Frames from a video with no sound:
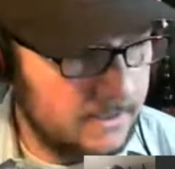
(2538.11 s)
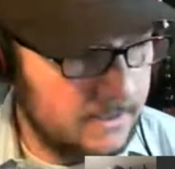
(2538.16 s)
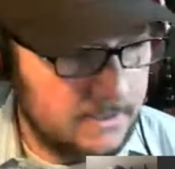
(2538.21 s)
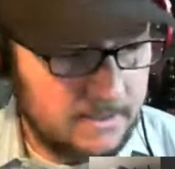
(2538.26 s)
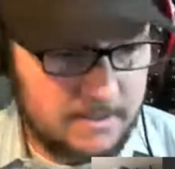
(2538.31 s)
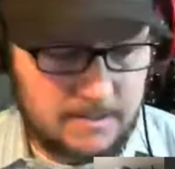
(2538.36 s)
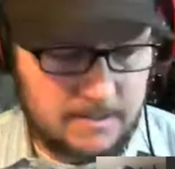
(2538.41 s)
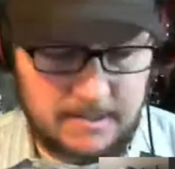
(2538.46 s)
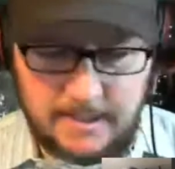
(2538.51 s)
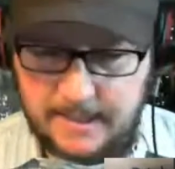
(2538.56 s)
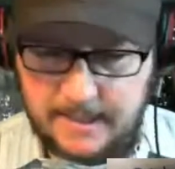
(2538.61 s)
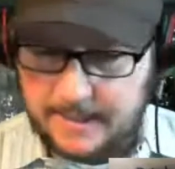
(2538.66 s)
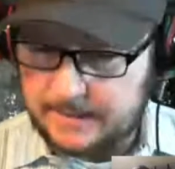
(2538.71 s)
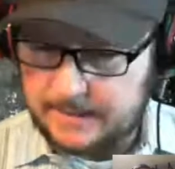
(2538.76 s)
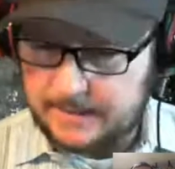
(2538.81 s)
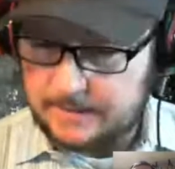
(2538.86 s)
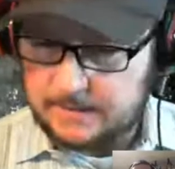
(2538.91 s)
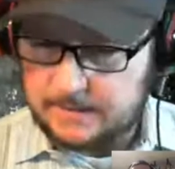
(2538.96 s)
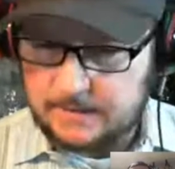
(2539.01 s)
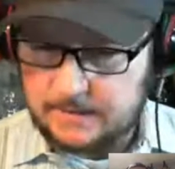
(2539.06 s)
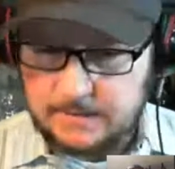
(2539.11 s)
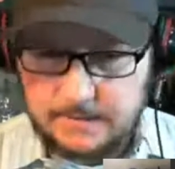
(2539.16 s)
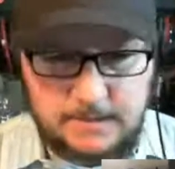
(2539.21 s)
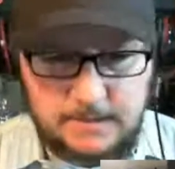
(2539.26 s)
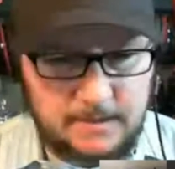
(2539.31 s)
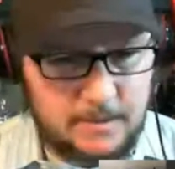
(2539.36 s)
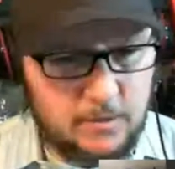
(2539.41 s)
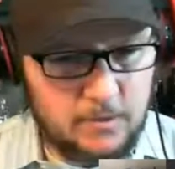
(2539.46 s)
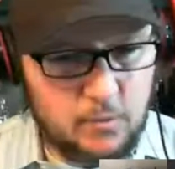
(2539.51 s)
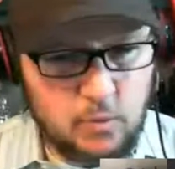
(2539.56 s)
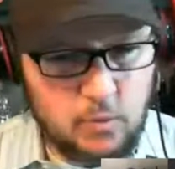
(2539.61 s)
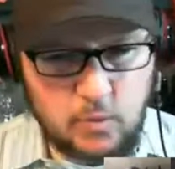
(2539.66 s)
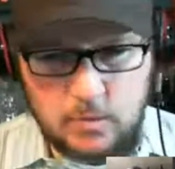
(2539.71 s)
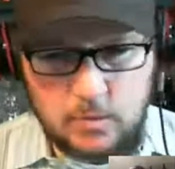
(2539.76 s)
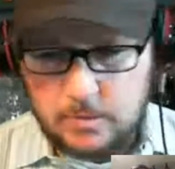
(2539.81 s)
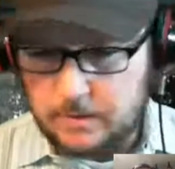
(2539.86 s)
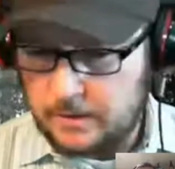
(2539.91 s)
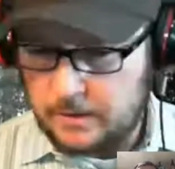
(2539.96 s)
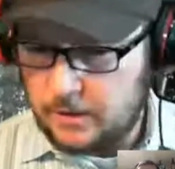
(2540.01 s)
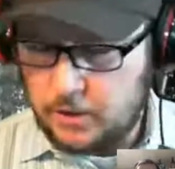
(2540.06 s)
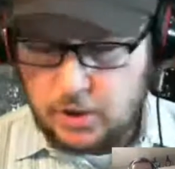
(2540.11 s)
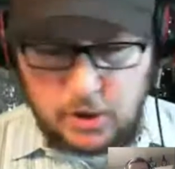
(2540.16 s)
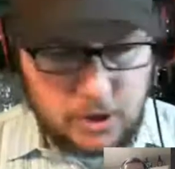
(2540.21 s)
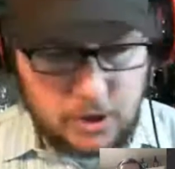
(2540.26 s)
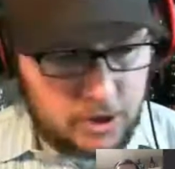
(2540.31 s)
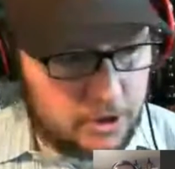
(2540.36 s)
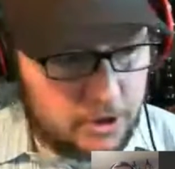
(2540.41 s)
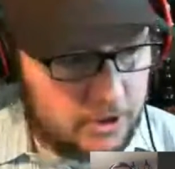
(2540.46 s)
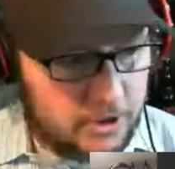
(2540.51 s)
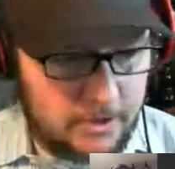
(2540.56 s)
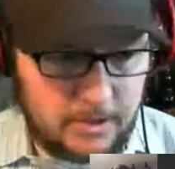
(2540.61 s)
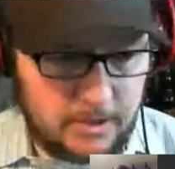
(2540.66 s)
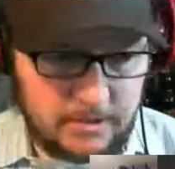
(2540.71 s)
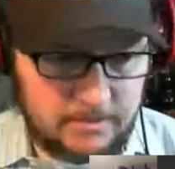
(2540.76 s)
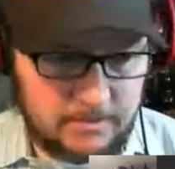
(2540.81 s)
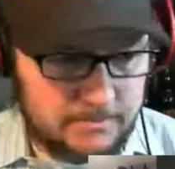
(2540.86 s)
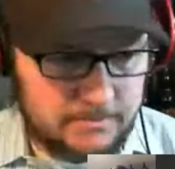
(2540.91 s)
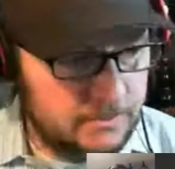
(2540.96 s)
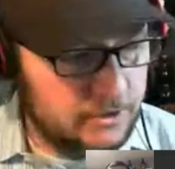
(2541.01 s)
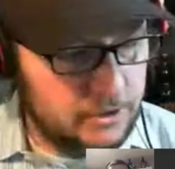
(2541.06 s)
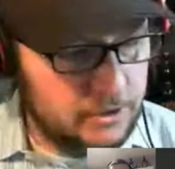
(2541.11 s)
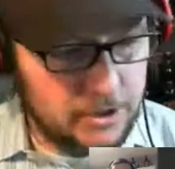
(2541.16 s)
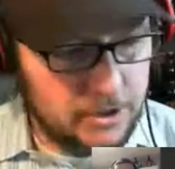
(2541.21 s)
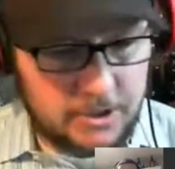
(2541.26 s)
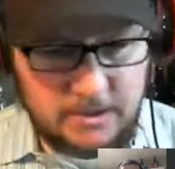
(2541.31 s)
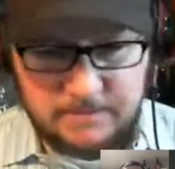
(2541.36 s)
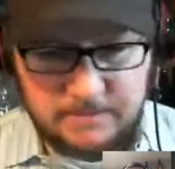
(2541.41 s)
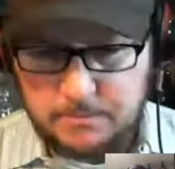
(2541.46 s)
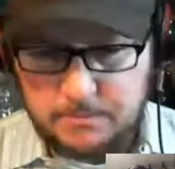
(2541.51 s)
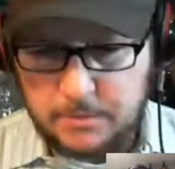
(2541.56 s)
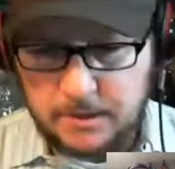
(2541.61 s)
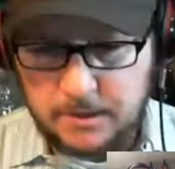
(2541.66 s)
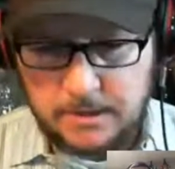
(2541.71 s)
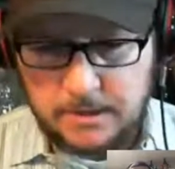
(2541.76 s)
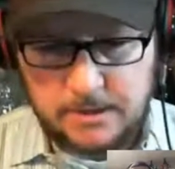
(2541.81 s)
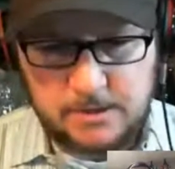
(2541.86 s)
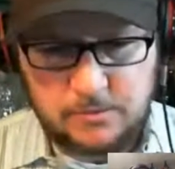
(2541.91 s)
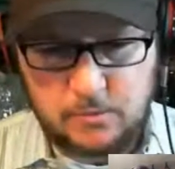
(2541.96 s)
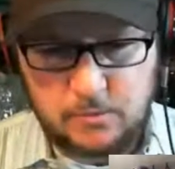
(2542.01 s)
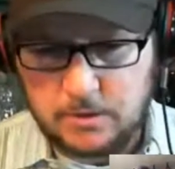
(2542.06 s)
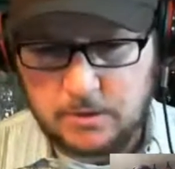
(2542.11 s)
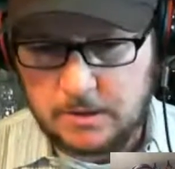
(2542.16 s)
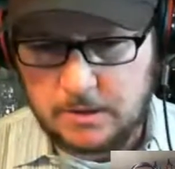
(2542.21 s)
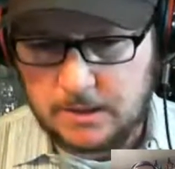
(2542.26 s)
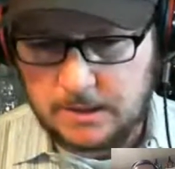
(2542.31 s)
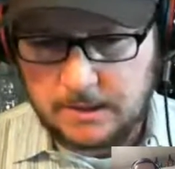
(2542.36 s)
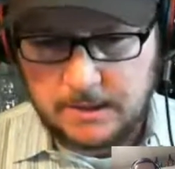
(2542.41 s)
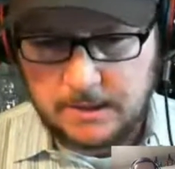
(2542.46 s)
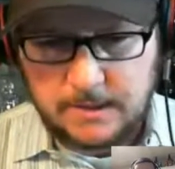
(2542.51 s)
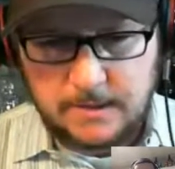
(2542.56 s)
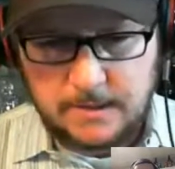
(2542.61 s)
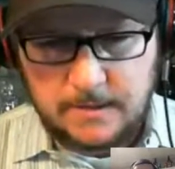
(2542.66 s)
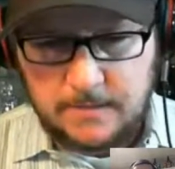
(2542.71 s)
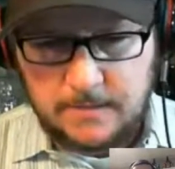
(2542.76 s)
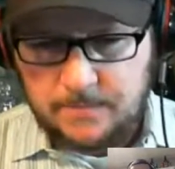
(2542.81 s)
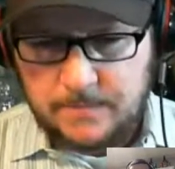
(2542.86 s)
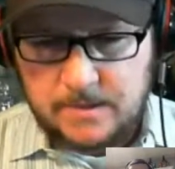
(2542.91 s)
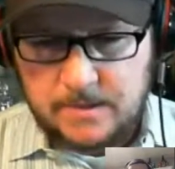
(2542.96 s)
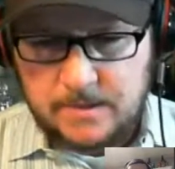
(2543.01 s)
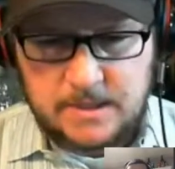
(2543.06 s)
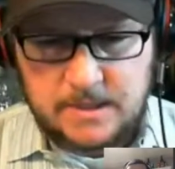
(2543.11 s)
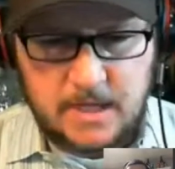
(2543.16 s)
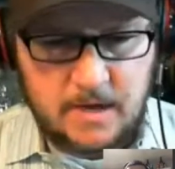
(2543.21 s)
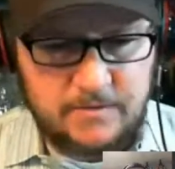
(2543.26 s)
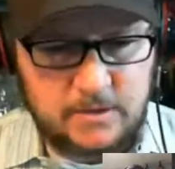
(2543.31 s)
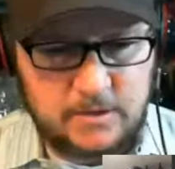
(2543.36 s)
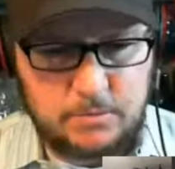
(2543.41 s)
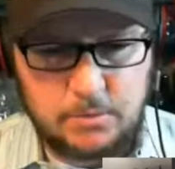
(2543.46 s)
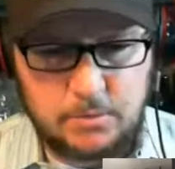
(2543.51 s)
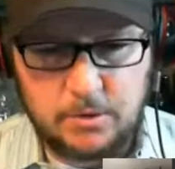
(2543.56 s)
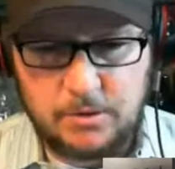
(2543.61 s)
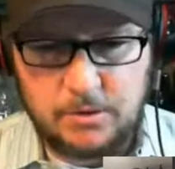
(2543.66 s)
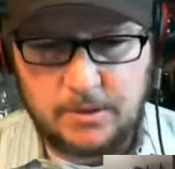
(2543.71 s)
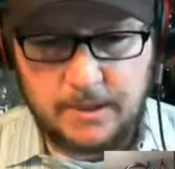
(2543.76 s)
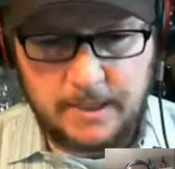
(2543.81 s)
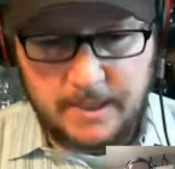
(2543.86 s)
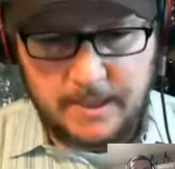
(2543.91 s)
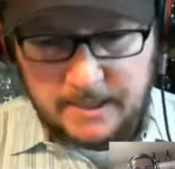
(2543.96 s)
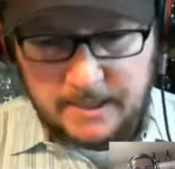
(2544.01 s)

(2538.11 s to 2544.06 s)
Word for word: that you w- n- you know none of the beers were salvageable, and